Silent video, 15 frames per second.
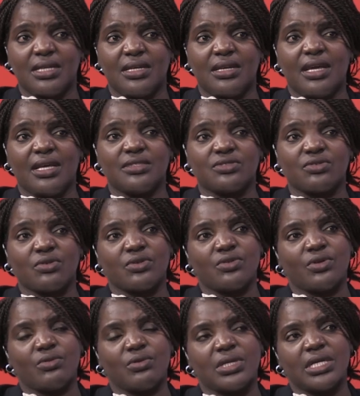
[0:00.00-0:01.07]
And so you're
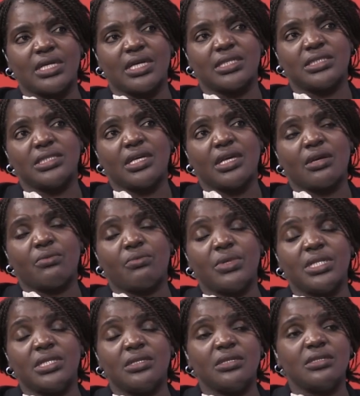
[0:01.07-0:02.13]
looking at, we
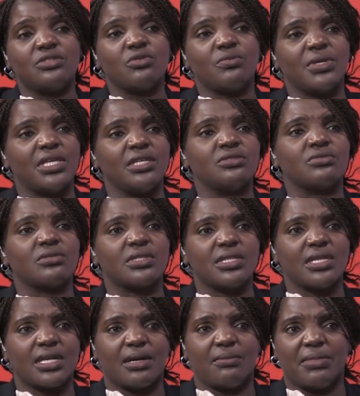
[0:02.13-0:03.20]
need to begin to think
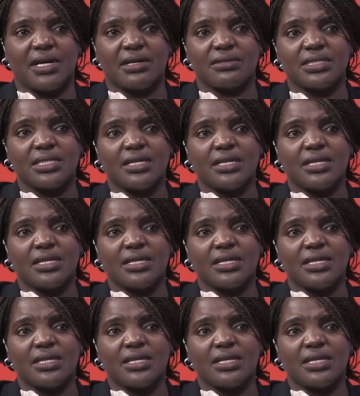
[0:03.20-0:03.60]
about,